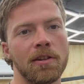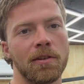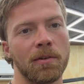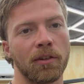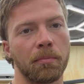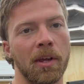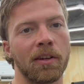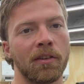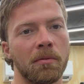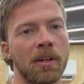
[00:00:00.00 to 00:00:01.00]
to explain
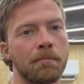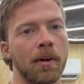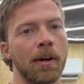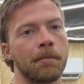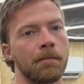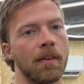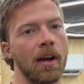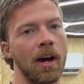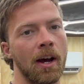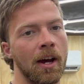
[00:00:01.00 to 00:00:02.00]
it to me, but
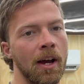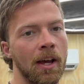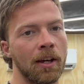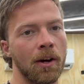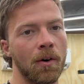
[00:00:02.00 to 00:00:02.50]
I